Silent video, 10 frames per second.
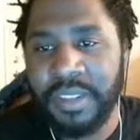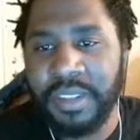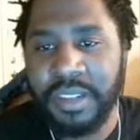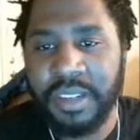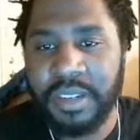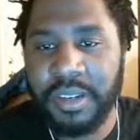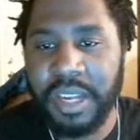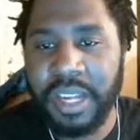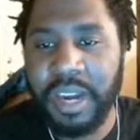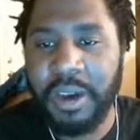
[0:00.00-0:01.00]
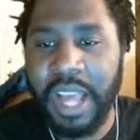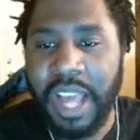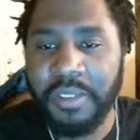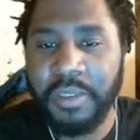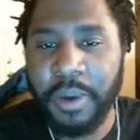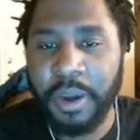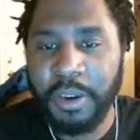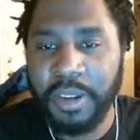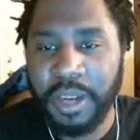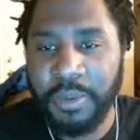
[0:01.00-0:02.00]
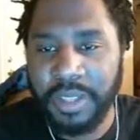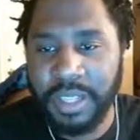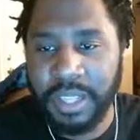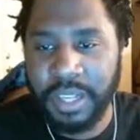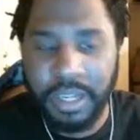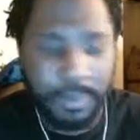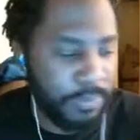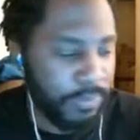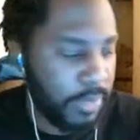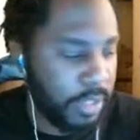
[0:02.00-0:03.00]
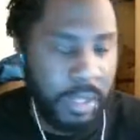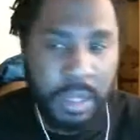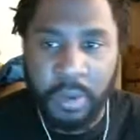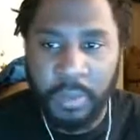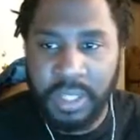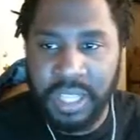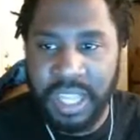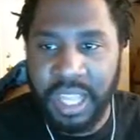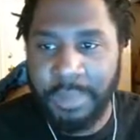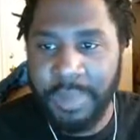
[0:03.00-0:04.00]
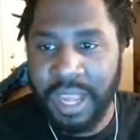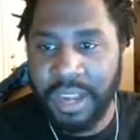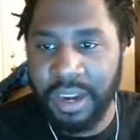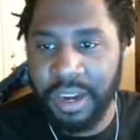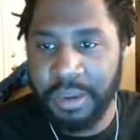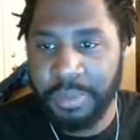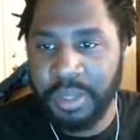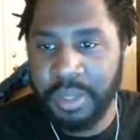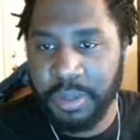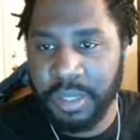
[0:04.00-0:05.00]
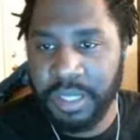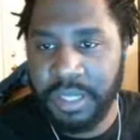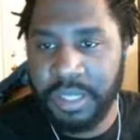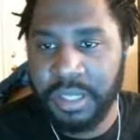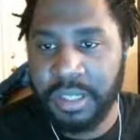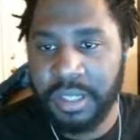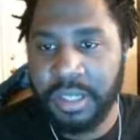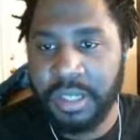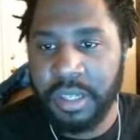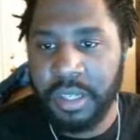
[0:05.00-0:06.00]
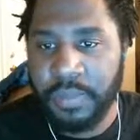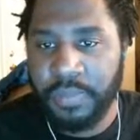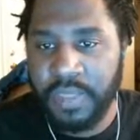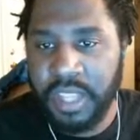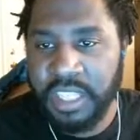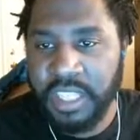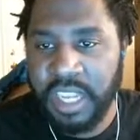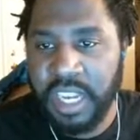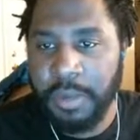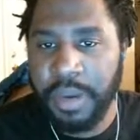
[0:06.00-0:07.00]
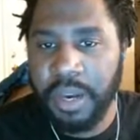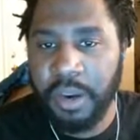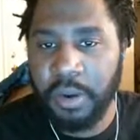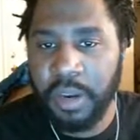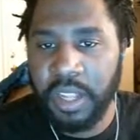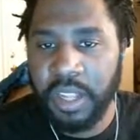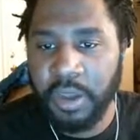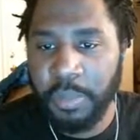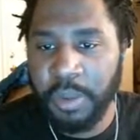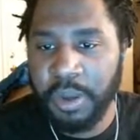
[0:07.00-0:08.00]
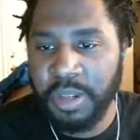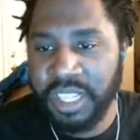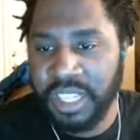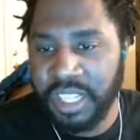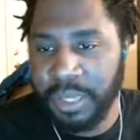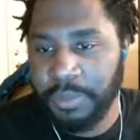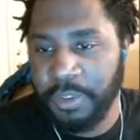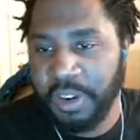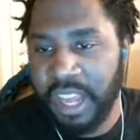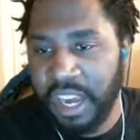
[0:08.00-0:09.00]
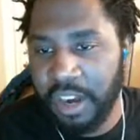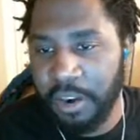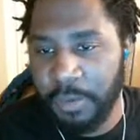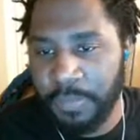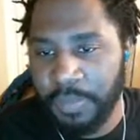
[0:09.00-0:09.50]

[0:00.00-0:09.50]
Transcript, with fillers: You know, like I'll have a water type once I get up. Once I get back up to it. Let's check him out. He's gonna be on the team for now.